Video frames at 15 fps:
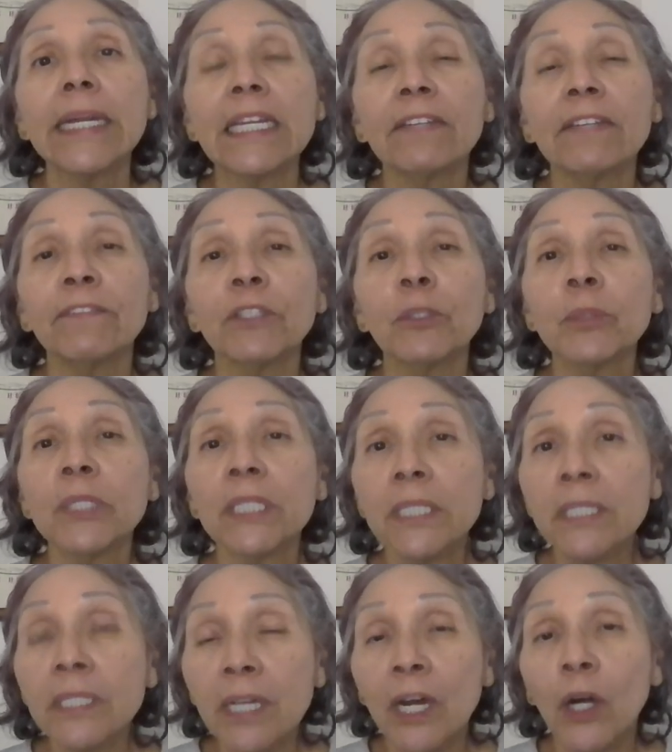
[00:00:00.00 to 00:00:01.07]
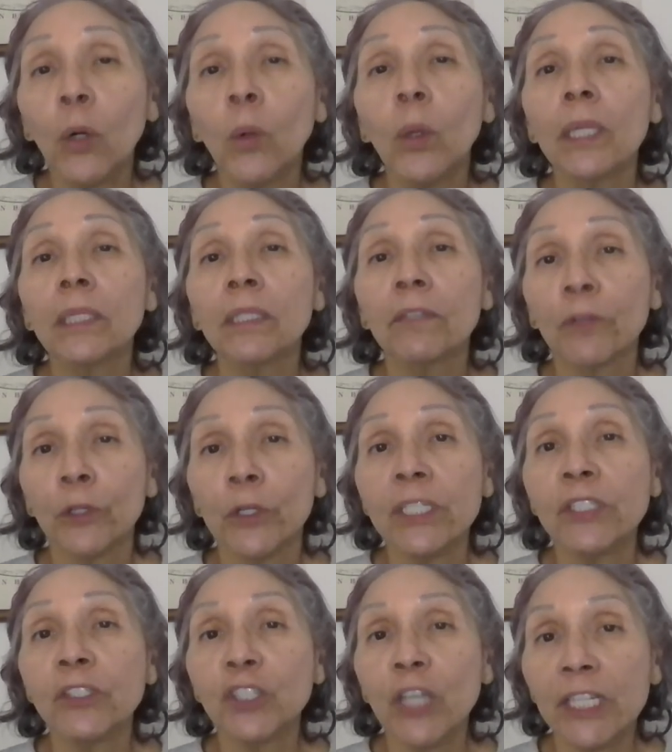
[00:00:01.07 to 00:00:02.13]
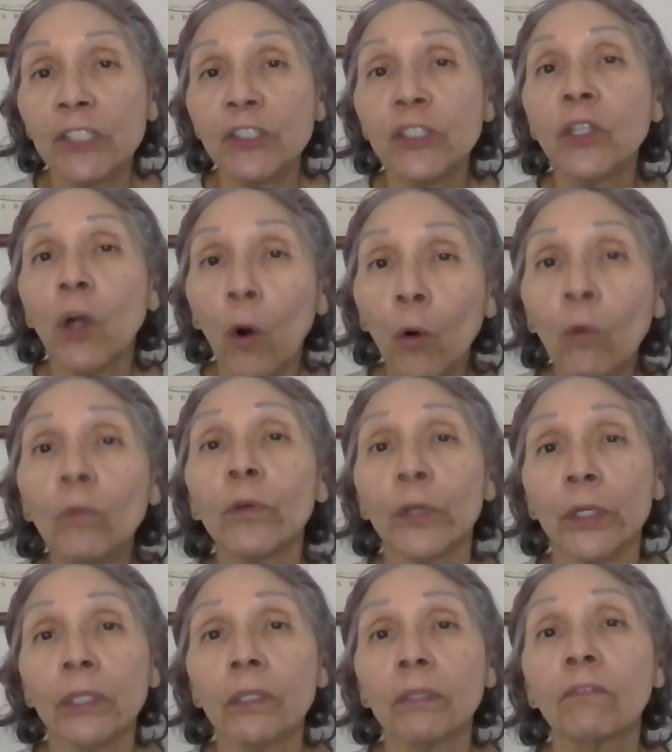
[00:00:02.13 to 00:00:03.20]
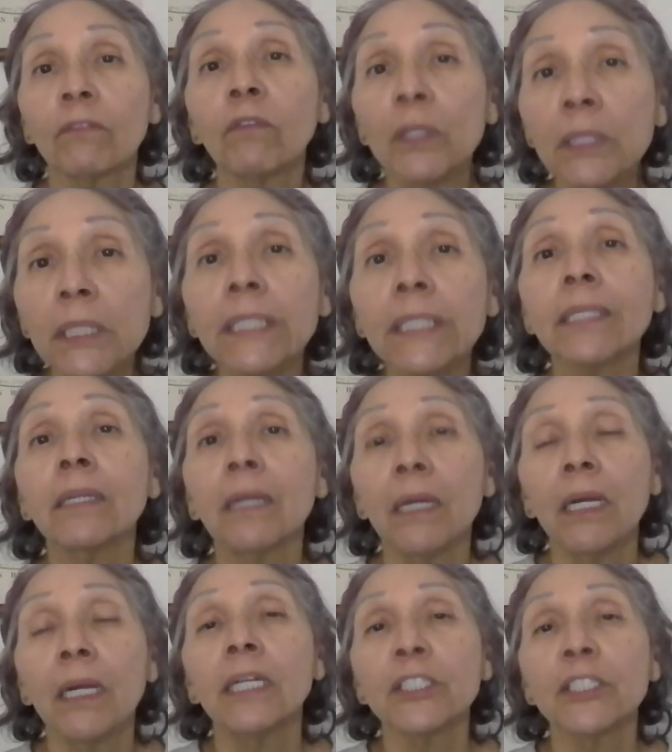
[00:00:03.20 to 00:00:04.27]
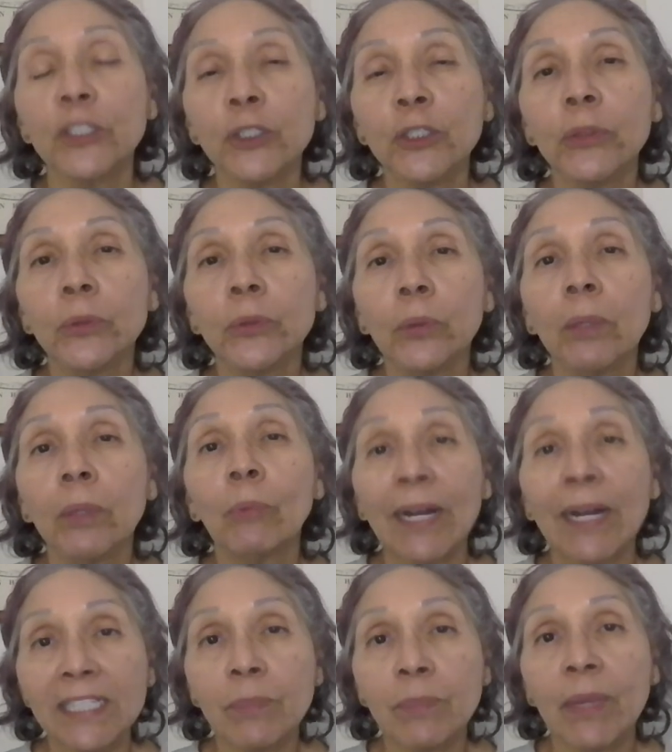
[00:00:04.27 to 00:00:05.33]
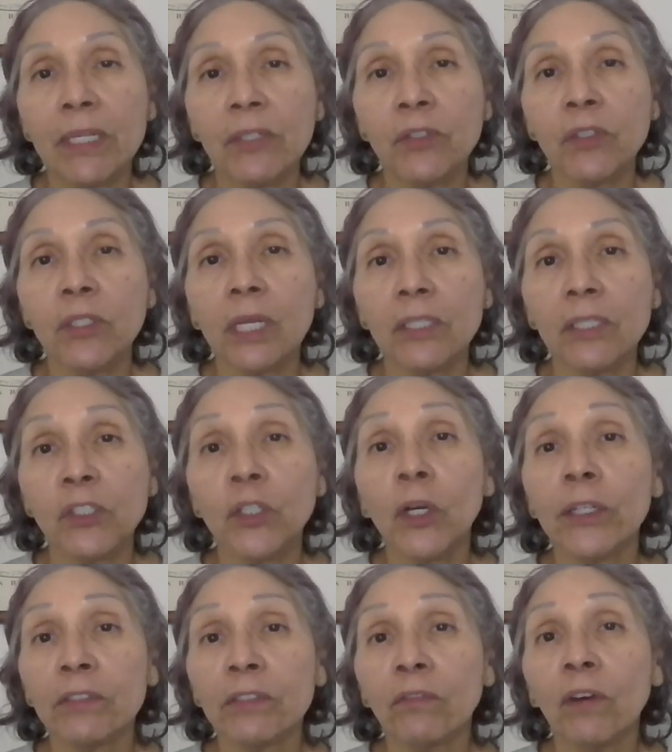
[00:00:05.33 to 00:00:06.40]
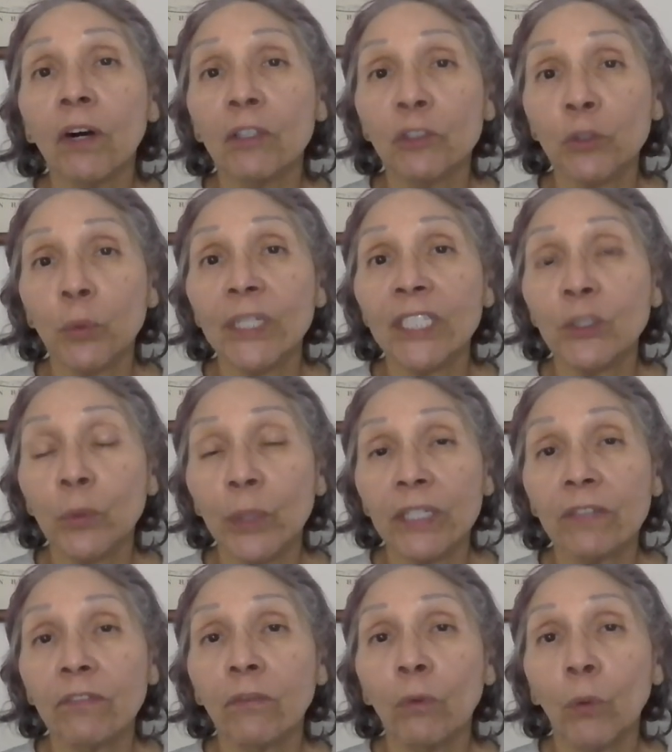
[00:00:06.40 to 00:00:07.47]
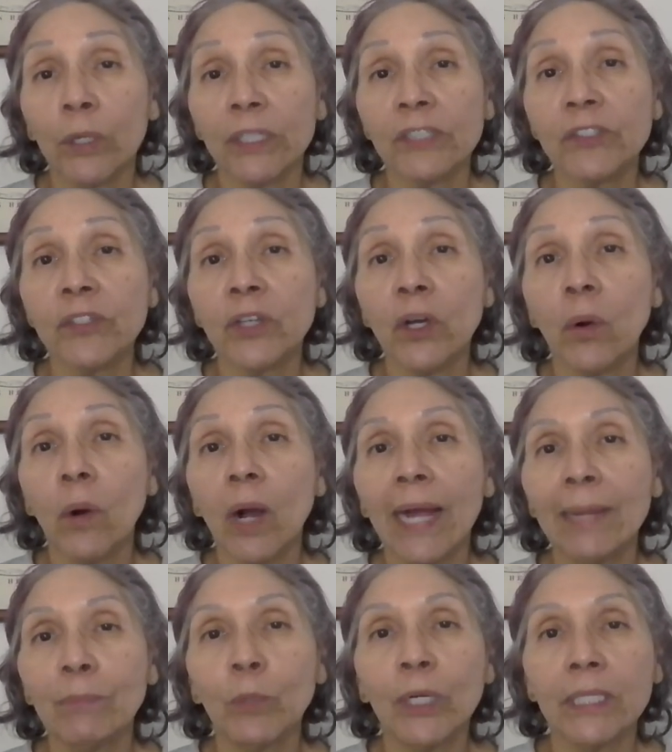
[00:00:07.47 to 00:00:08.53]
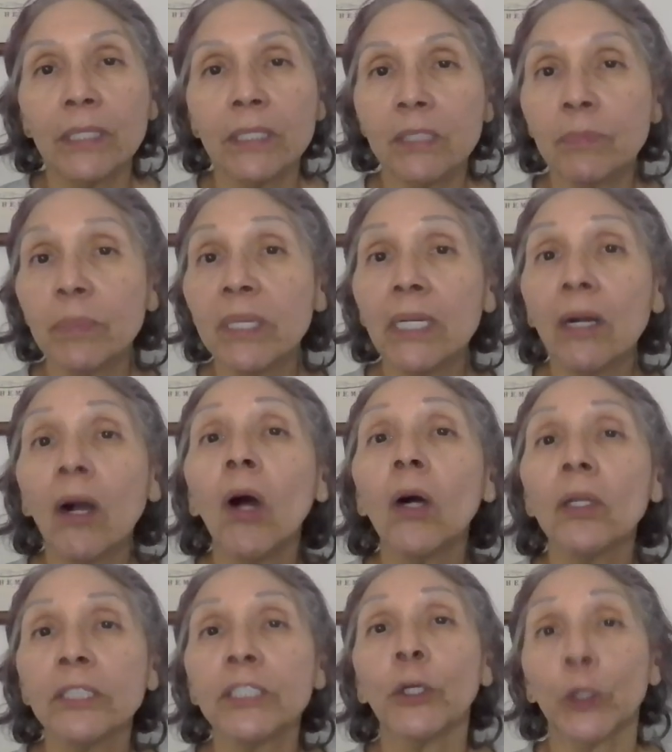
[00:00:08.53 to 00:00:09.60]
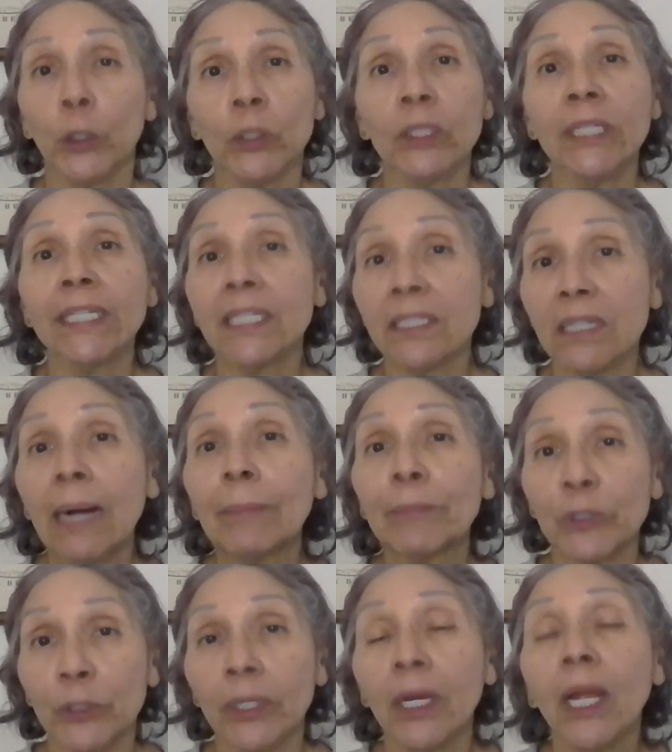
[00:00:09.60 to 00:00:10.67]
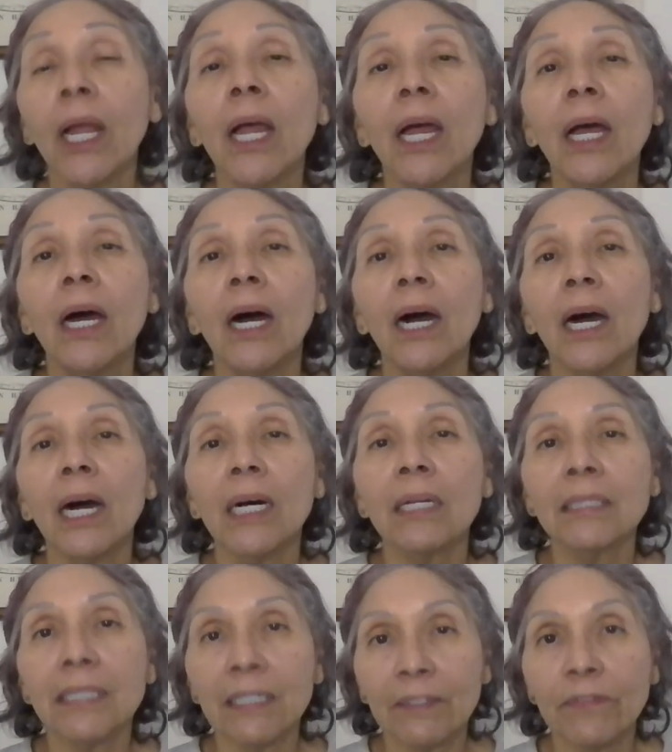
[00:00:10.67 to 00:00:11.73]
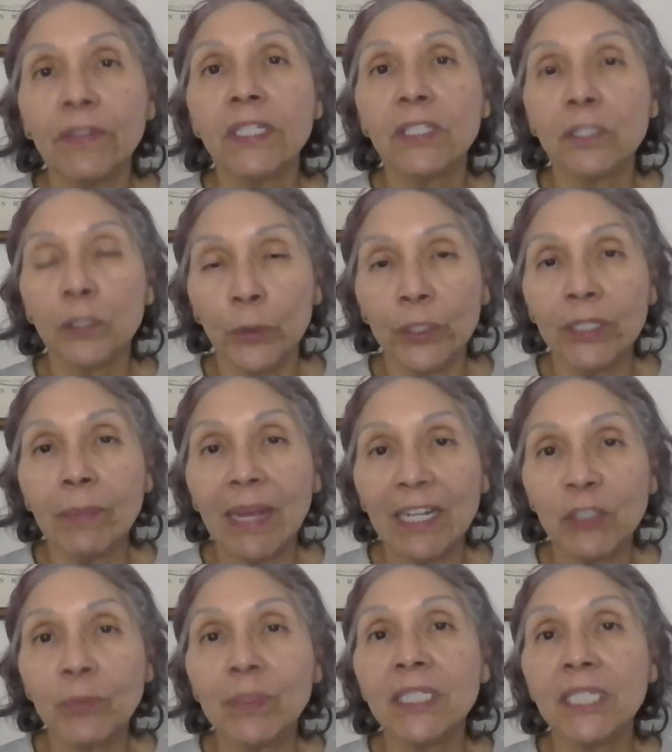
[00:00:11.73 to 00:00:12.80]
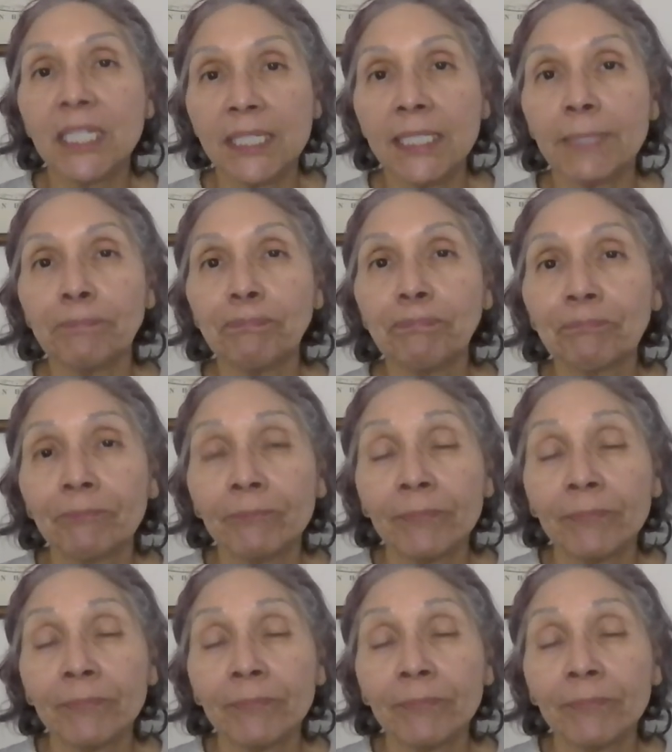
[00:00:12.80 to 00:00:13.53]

if you didn't know, La Verne is changing over fully to Brightspace starting fall 2024. So I'm what is being called an early adopter uh, of this learning management system.